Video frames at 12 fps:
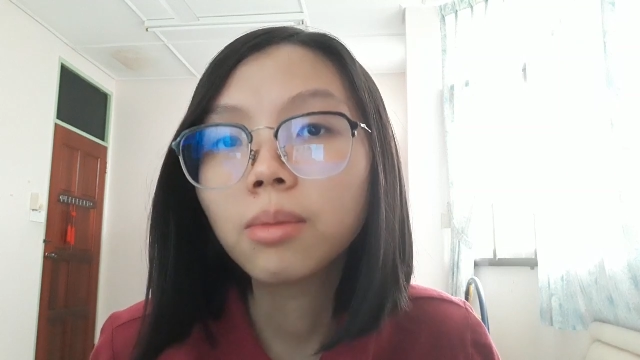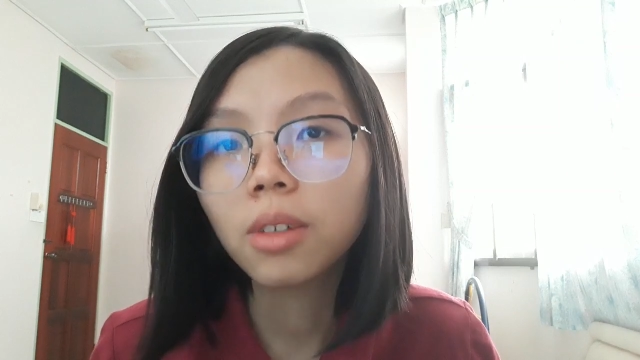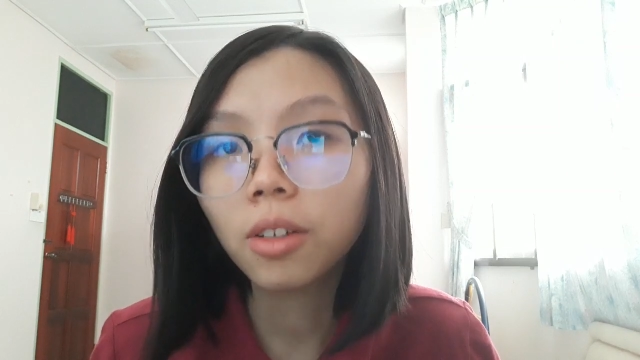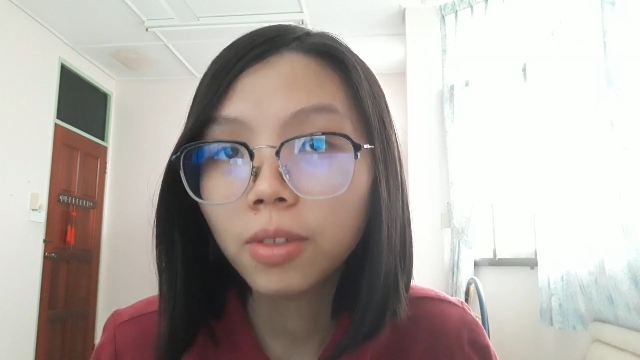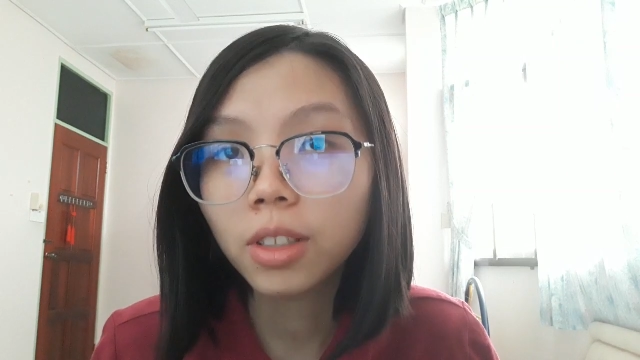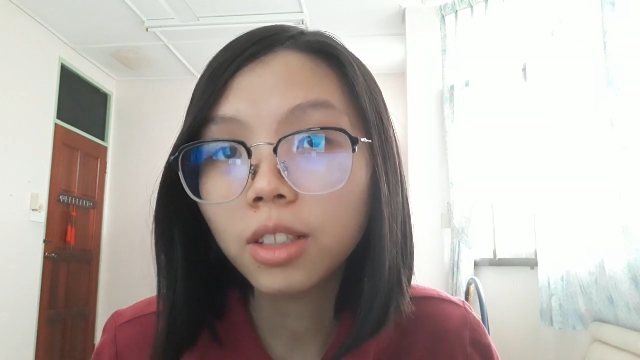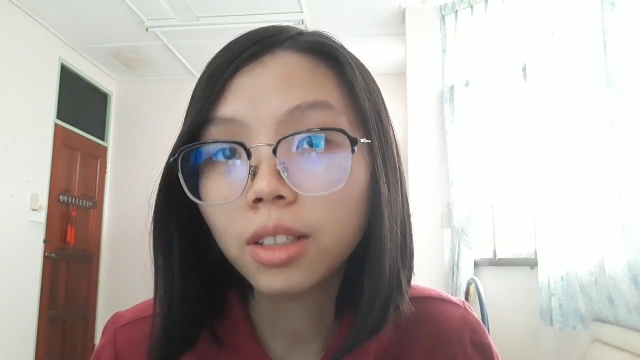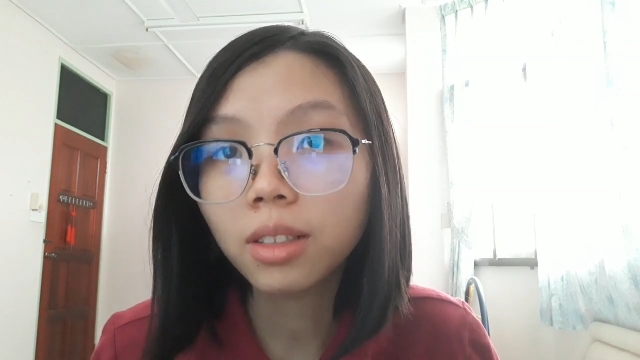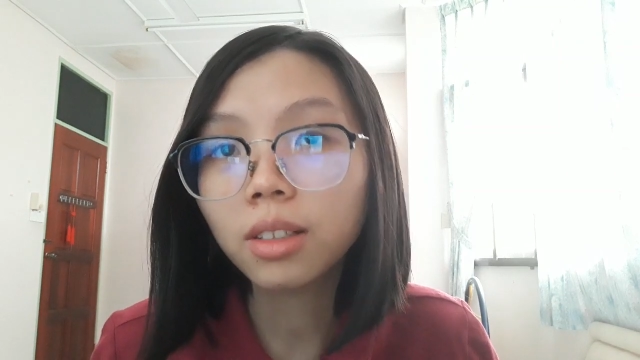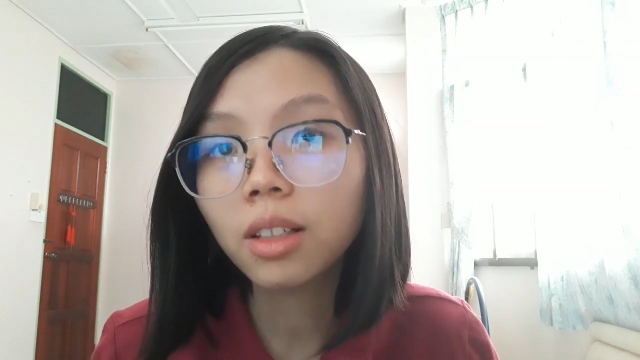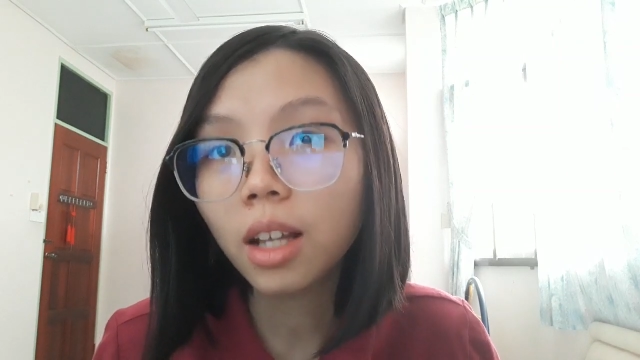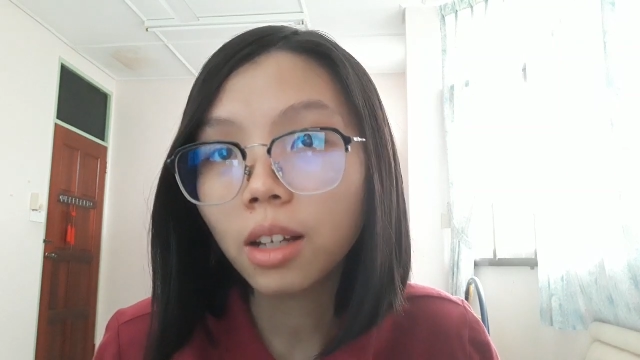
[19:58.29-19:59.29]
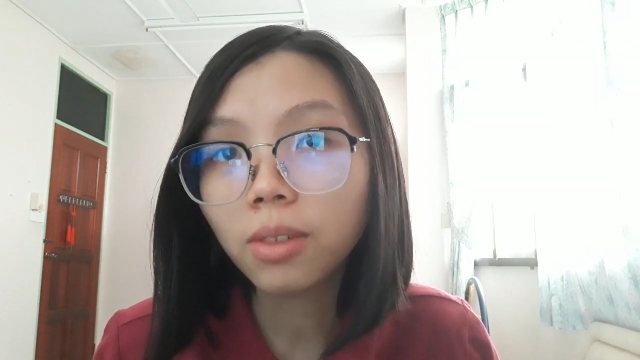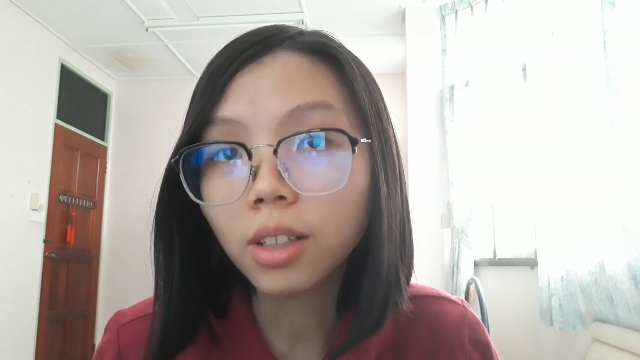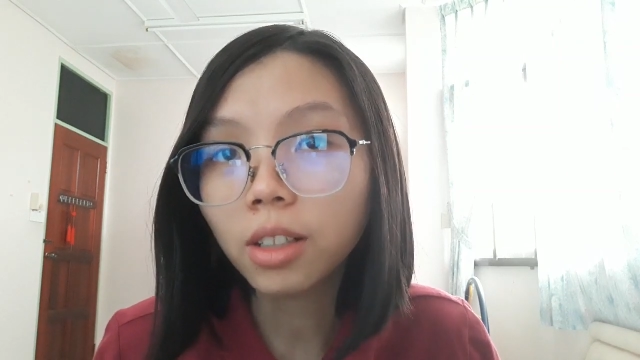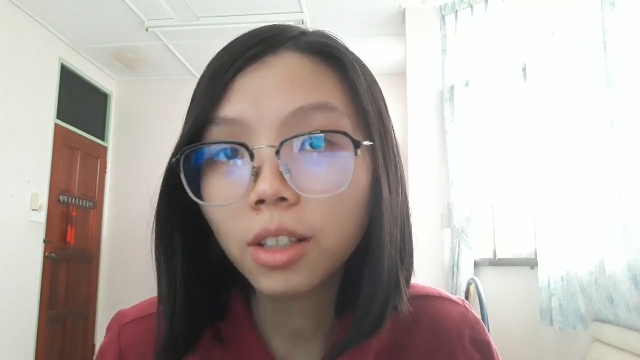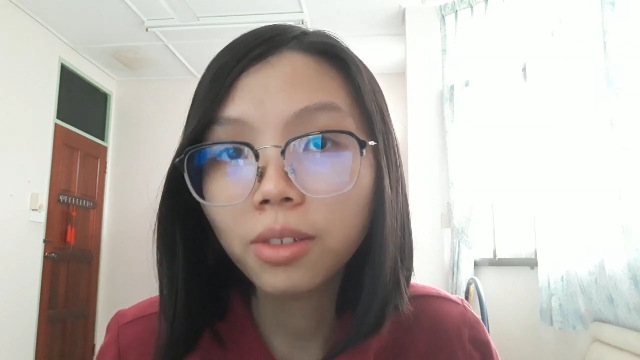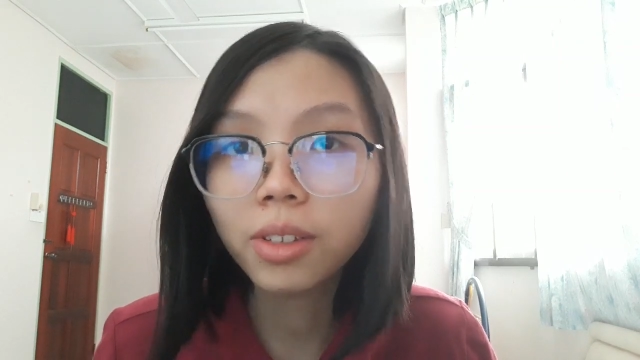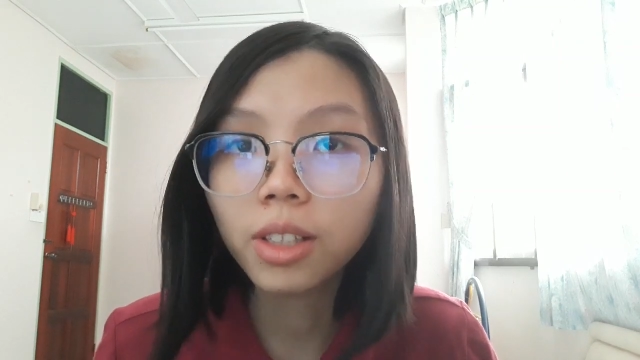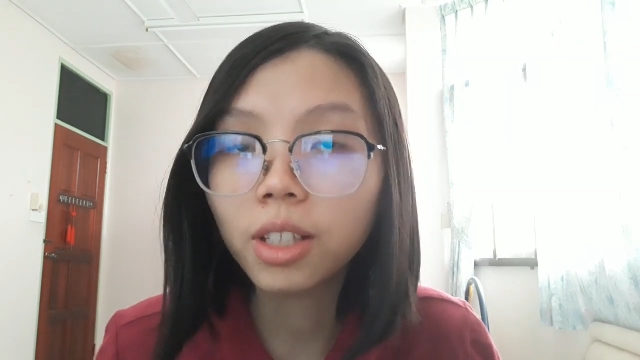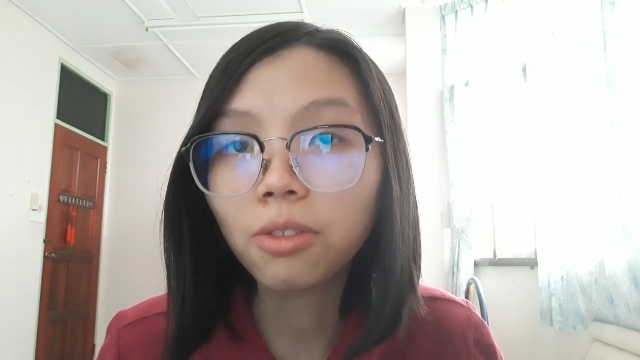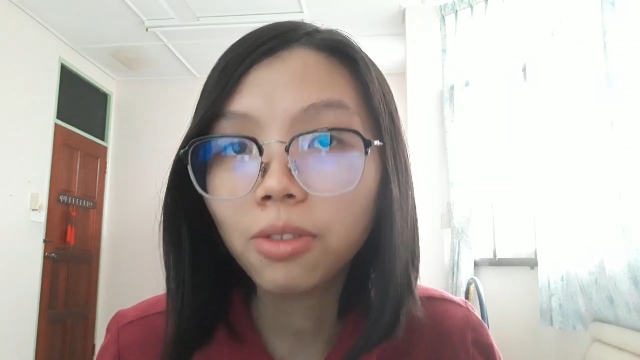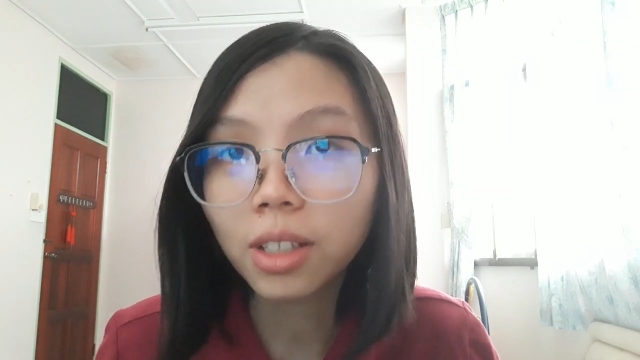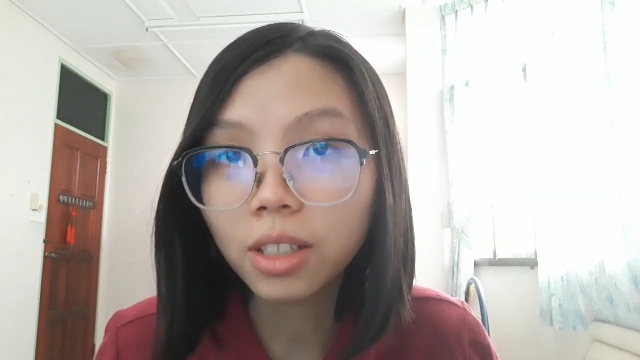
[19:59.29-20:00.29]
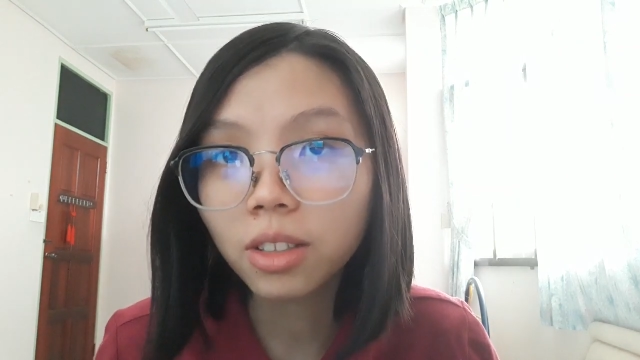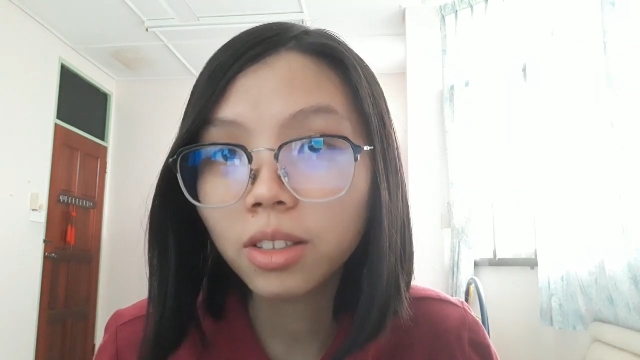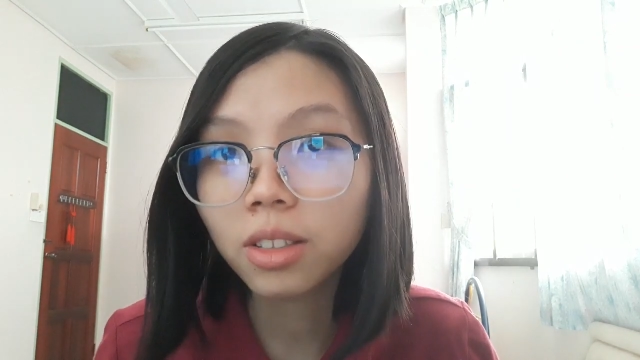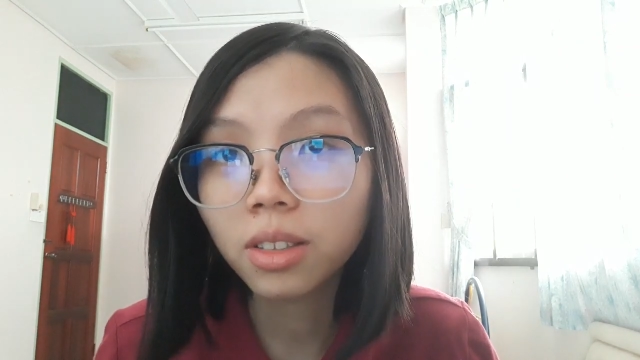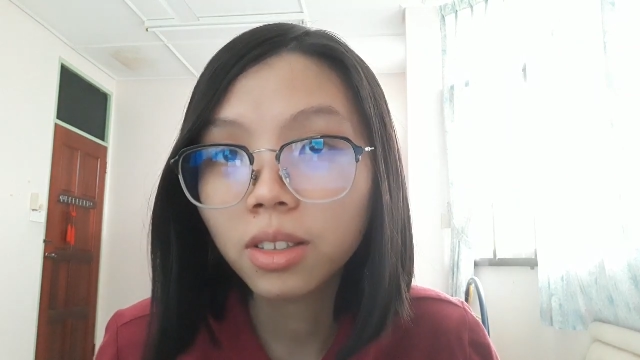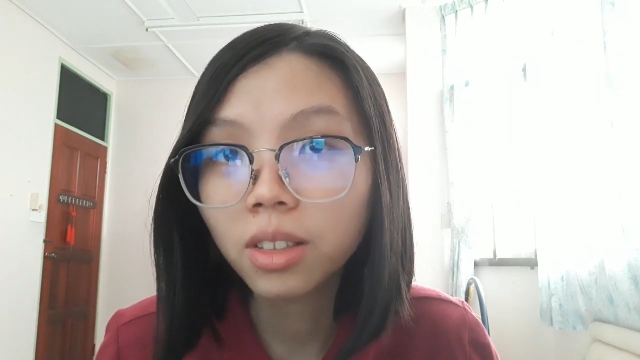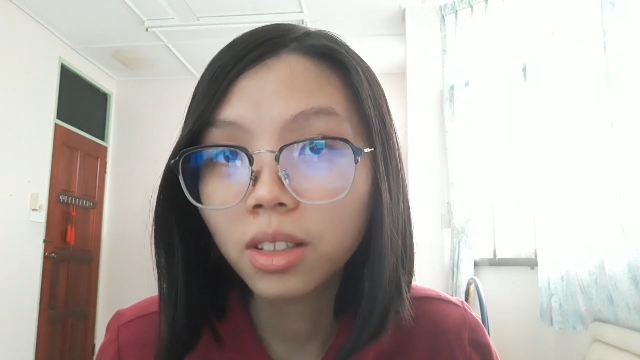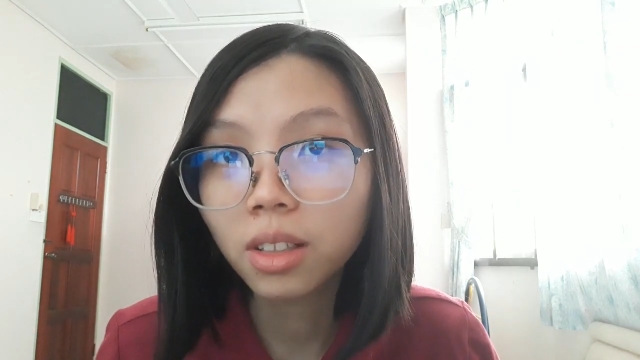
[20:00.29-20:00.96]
proficiency level, even if it's